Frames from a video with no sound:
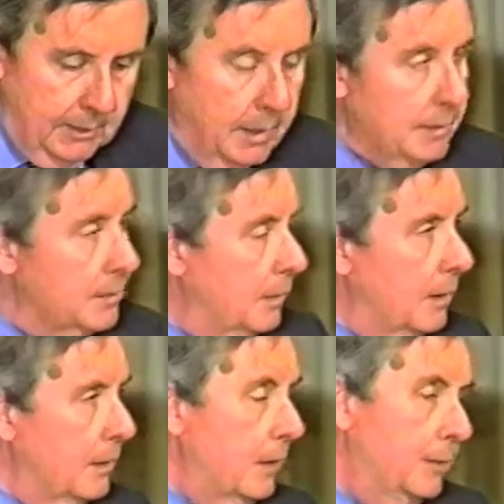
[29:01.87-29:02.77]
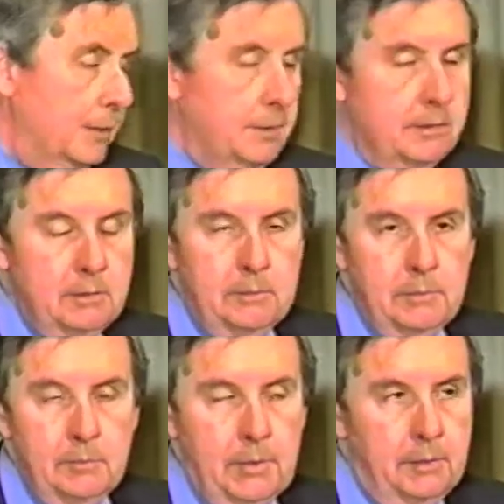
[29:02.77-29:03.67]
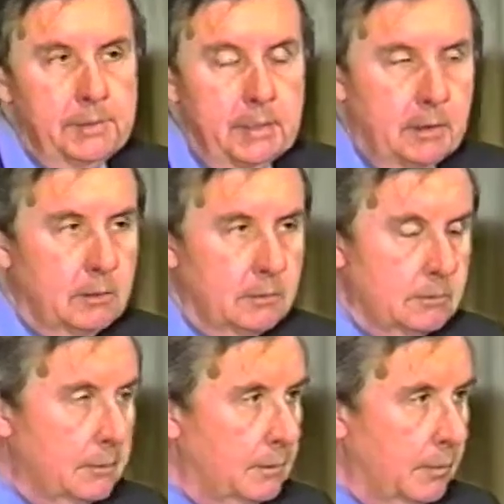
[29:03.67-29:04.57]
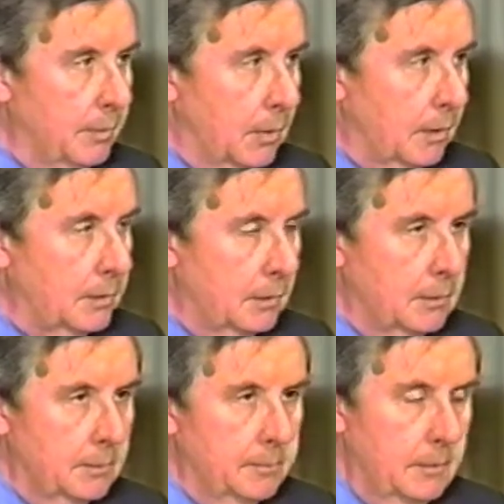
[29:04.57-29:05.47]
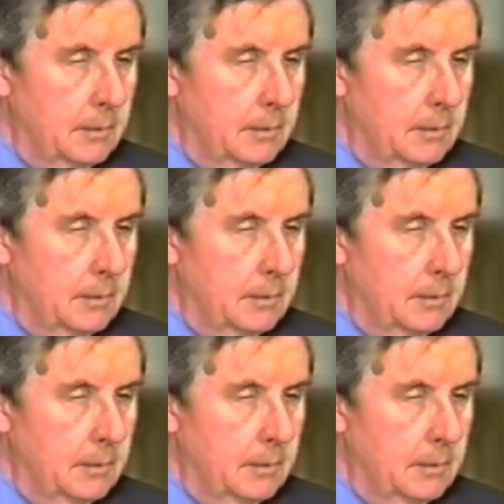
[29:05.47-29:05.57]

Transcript: Hence, uh, and this is a parenthetical remark on a,